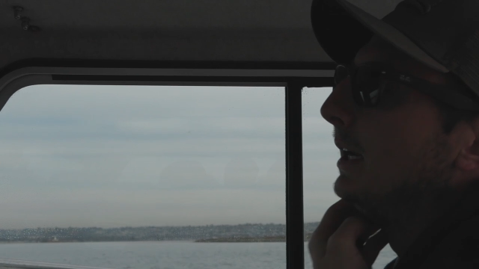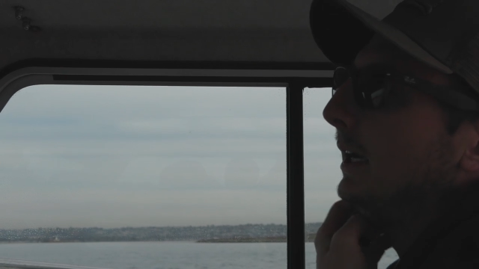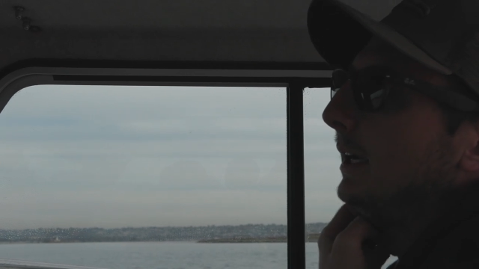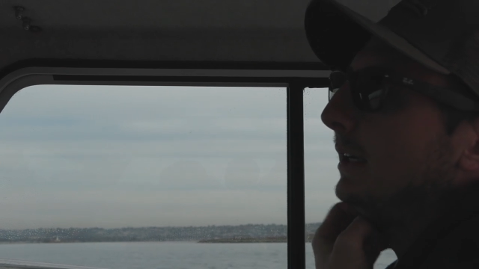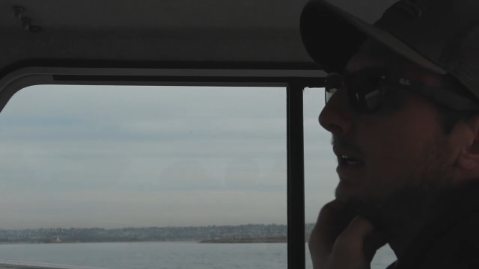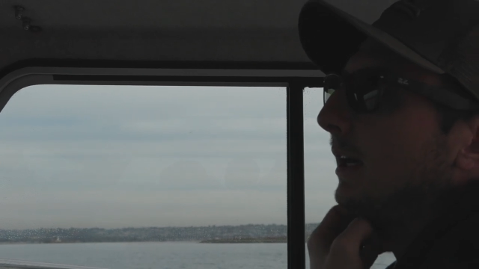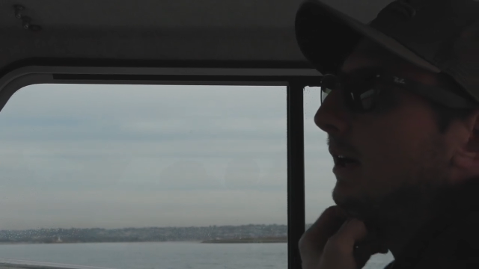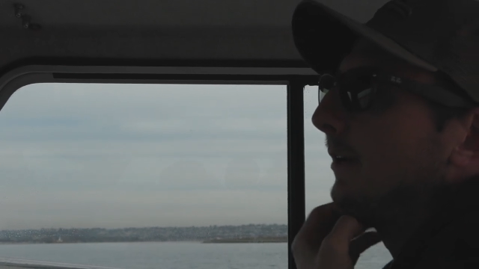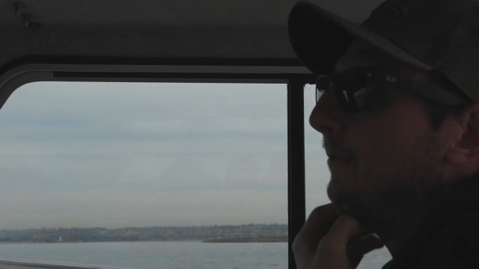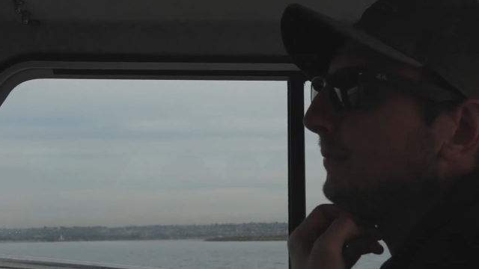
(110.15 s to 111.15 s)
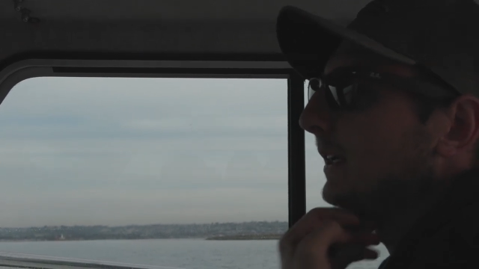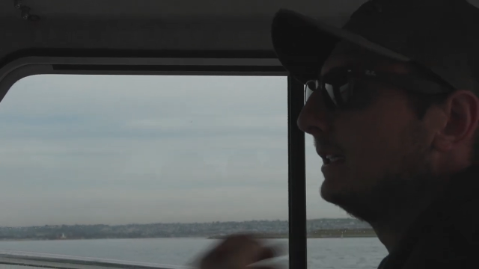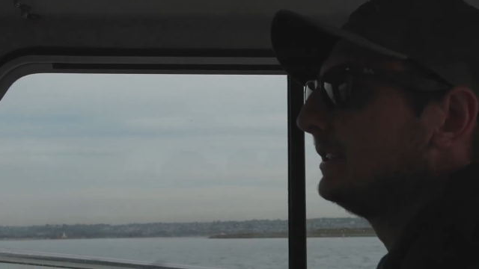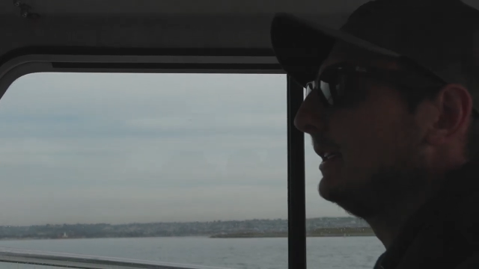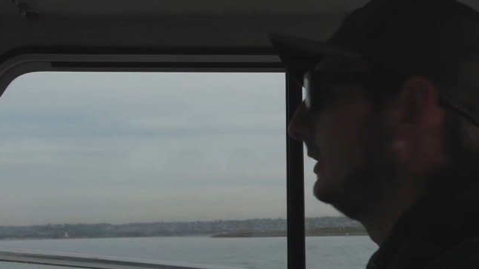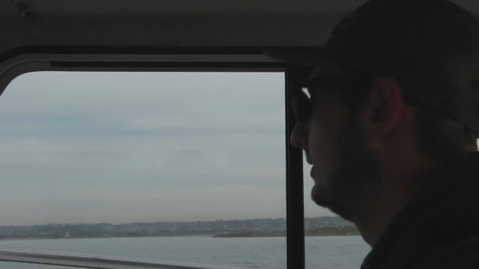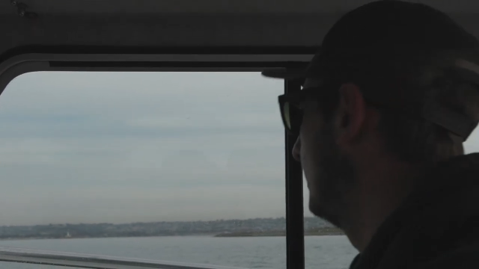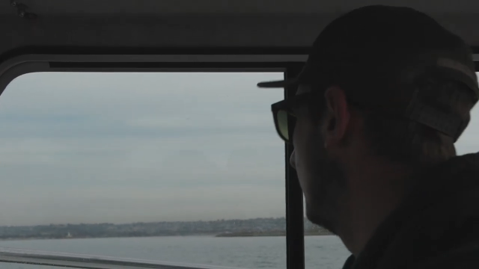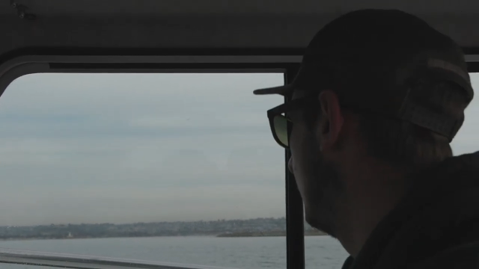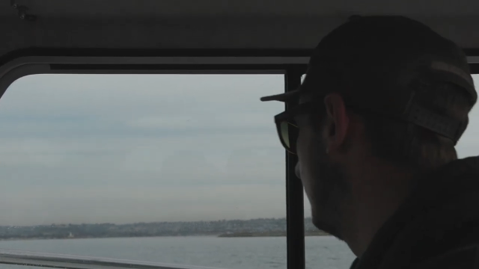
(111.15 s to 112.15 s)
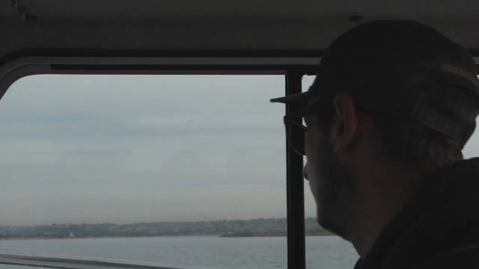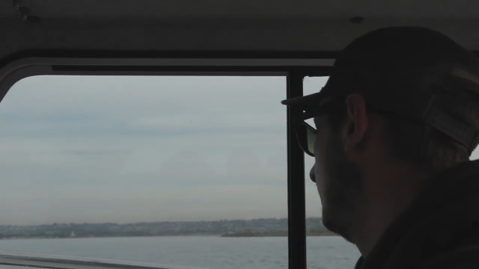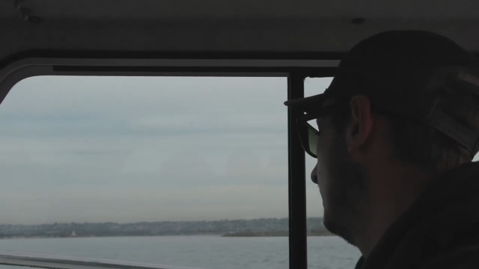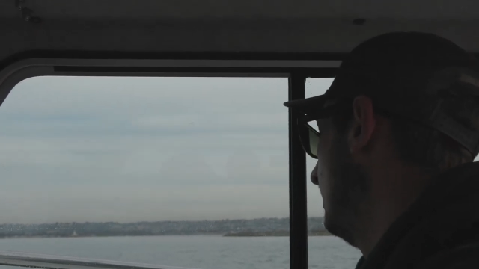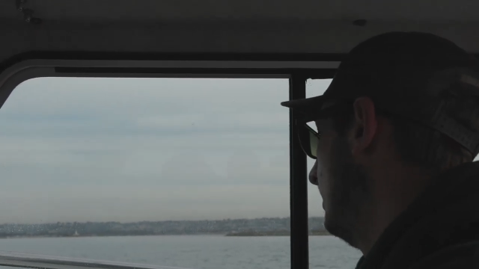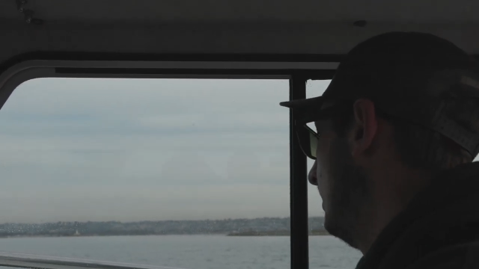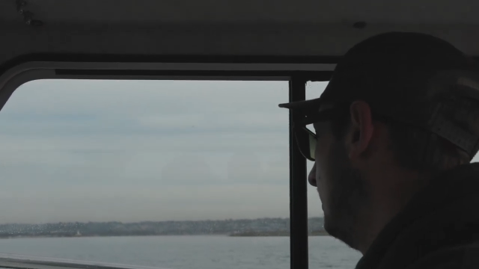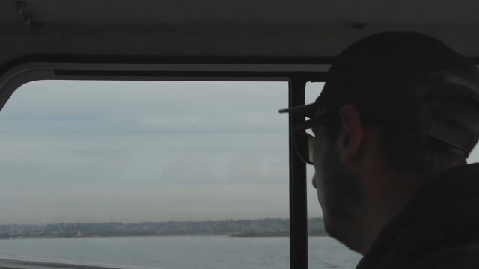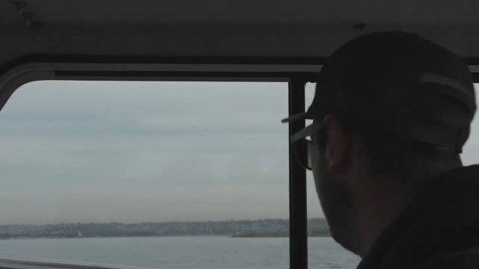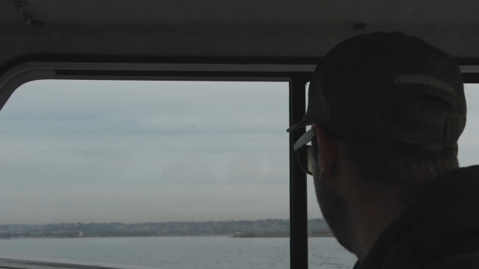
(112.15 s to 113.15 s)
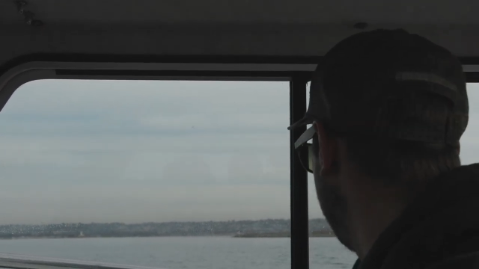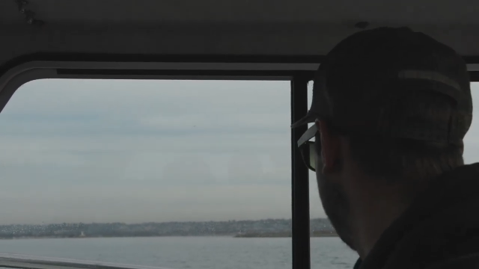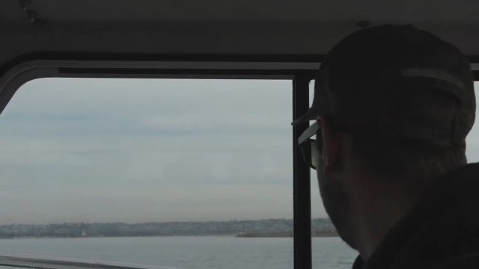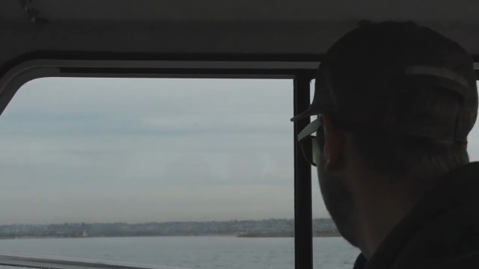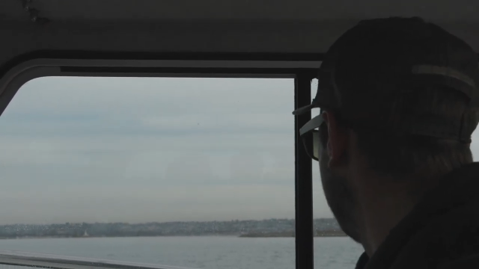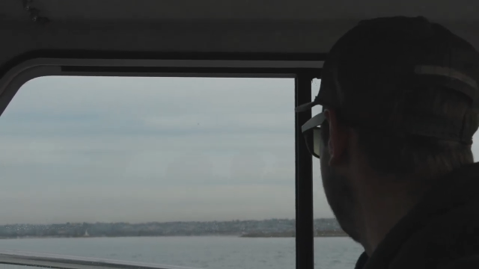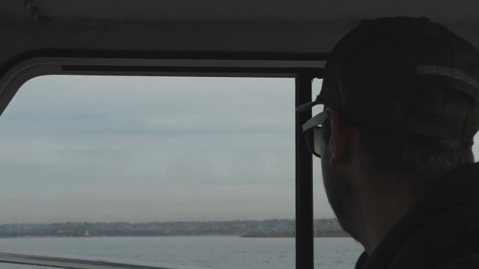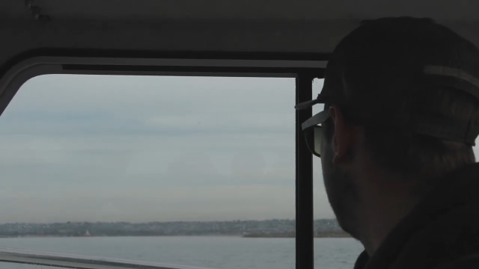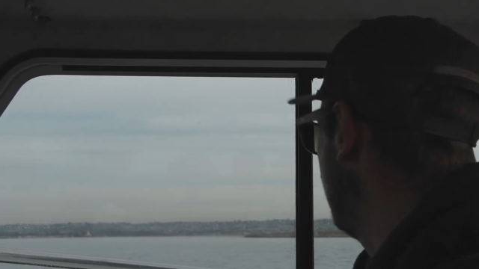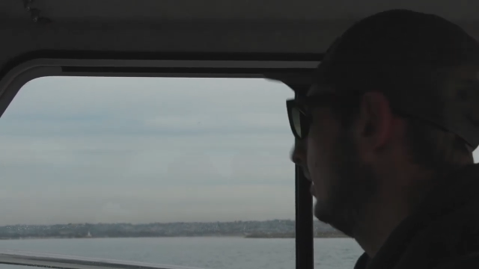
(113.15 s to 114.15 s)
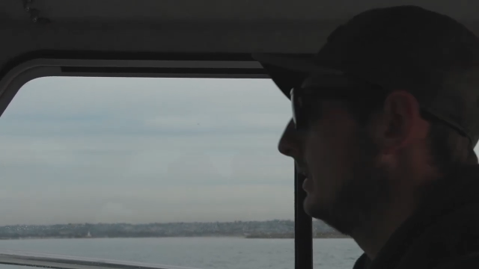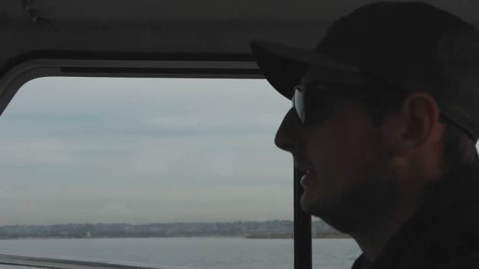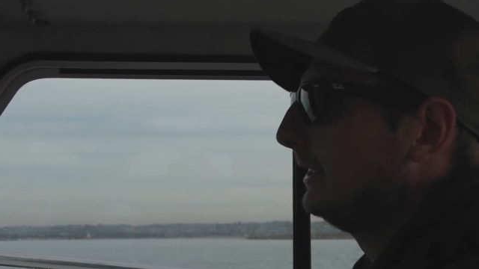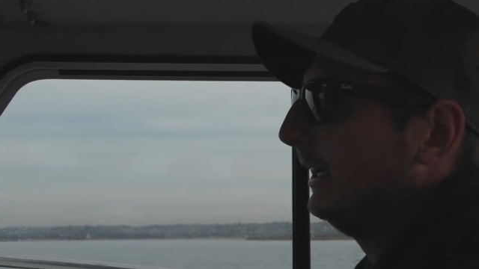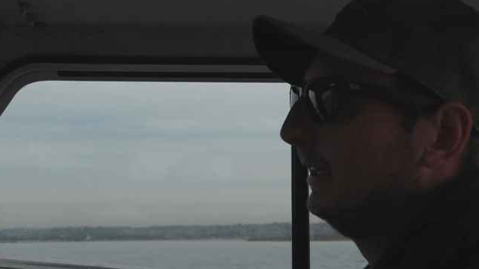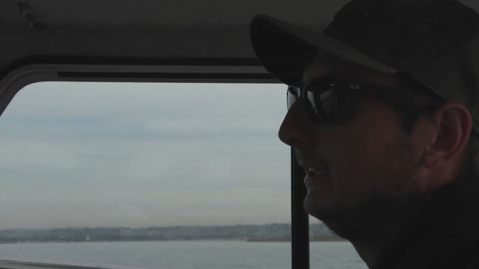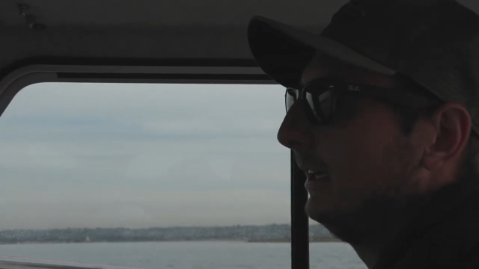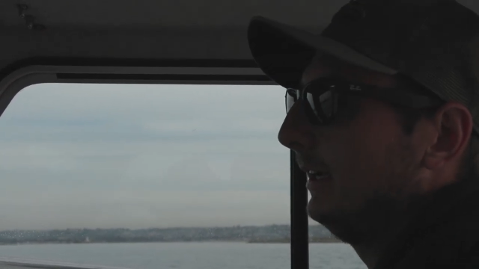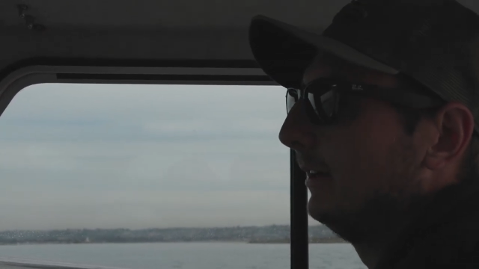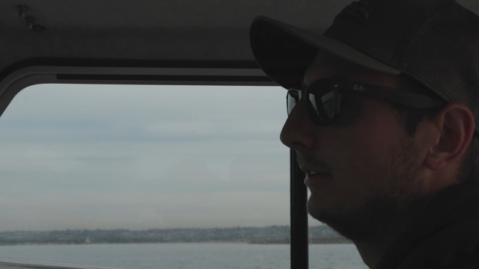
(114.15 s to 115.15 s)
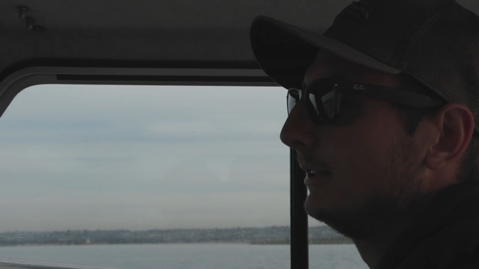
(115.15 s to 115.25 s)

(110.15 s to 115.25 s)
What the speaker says: [unreadable: no face in view]